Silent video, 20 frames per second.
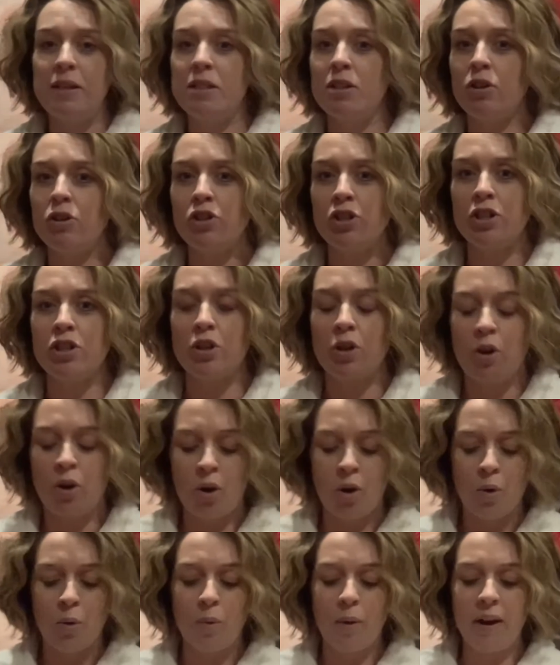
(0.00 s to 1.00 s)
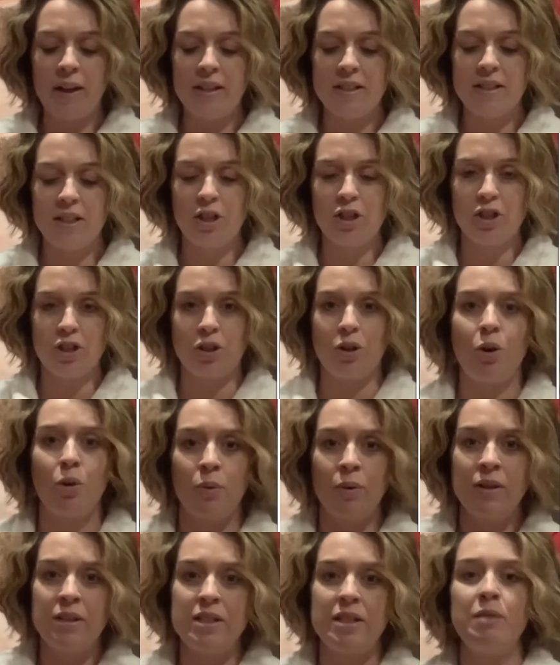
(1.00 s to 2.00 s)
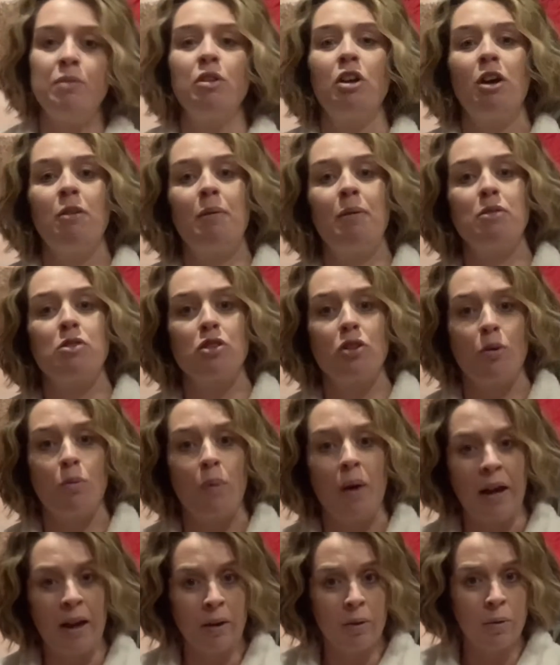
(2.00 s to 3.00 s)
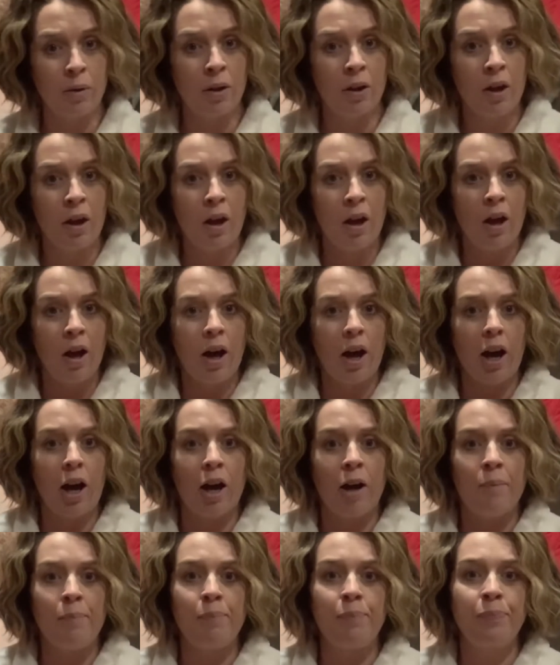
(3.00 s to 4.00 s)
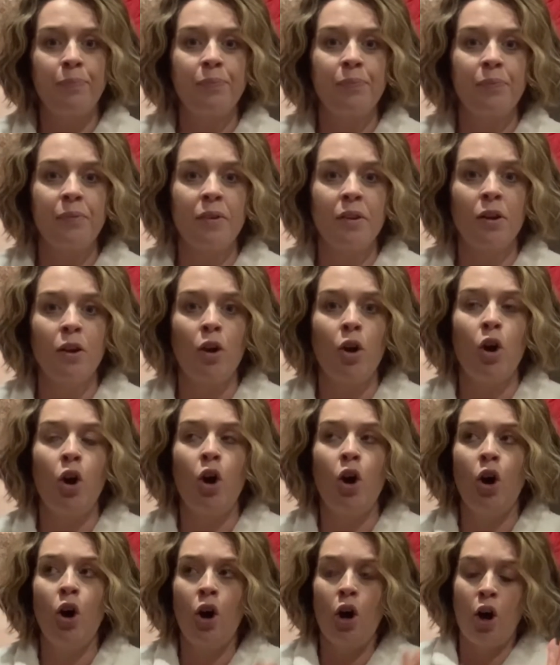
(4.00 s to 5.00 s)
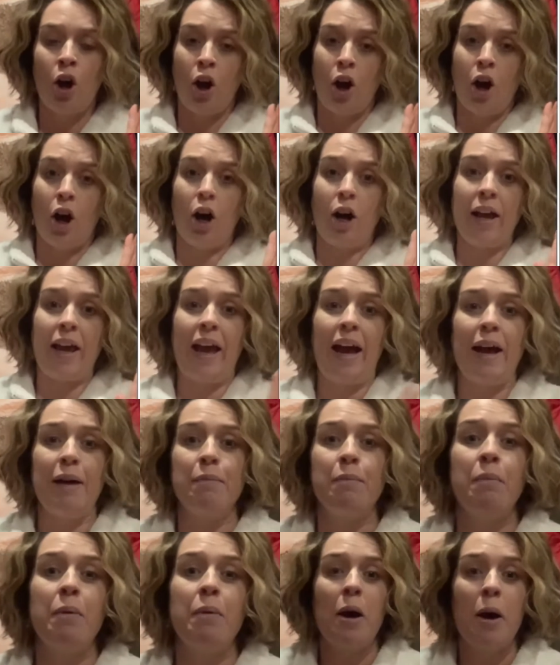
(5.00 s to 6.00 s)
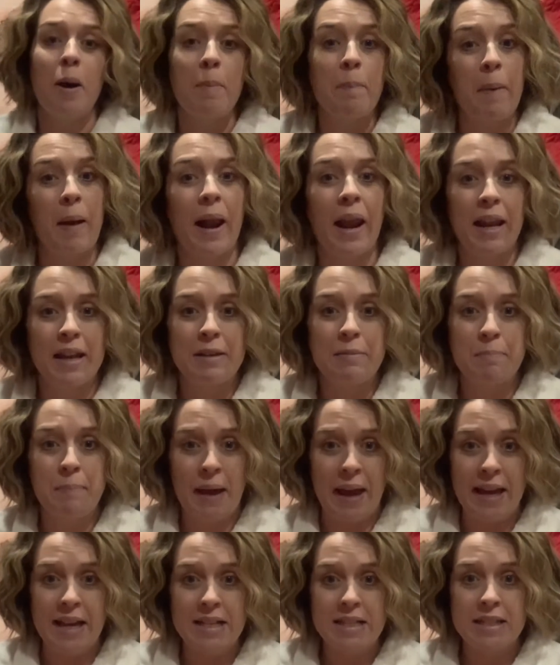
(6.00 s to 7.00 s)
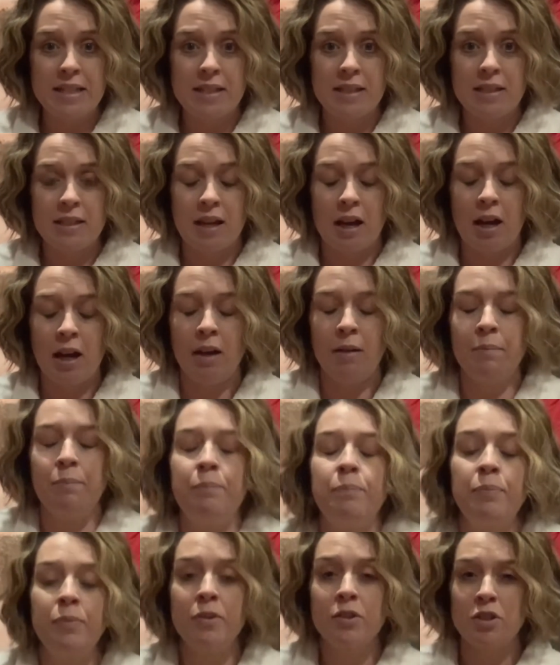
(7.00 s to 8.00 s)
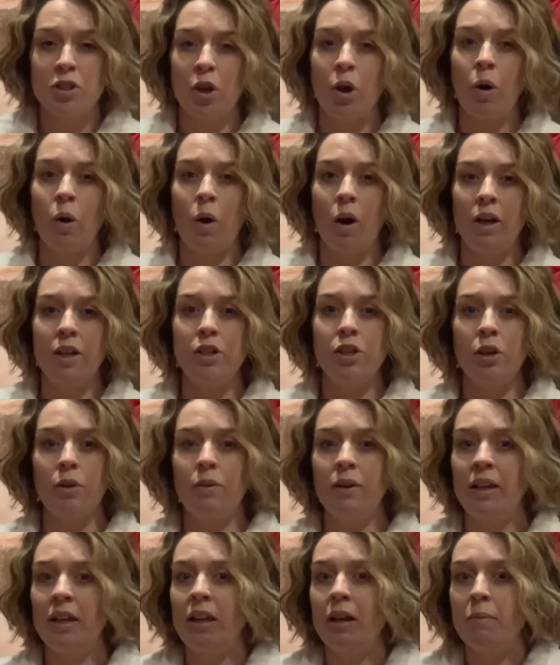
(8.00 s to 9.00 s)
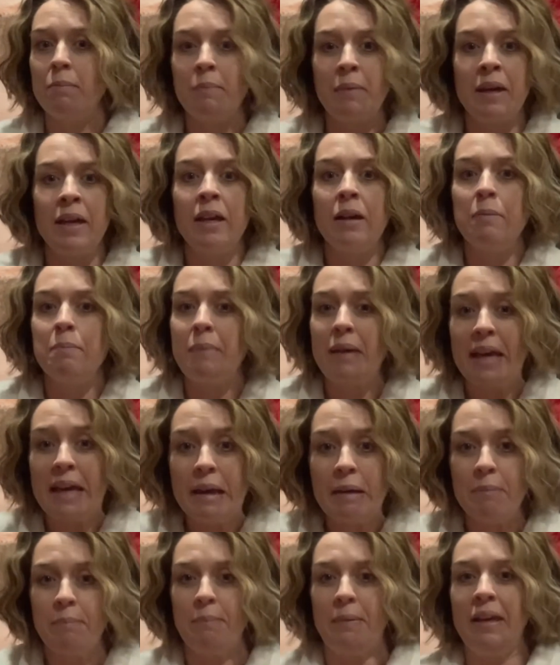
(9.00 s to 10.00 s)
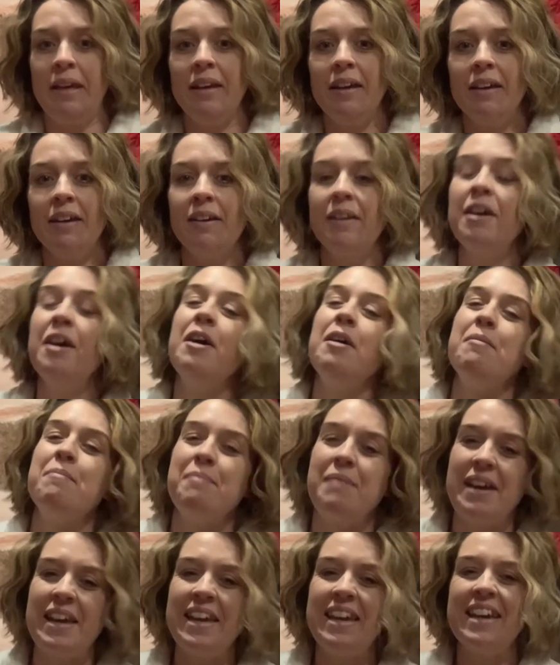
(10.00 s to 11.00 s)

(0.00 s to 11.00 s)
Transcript: are just always, they just always seem to come out so well. Um, I am plant-based, um, so I don't eat like meat, meat, mink, meat,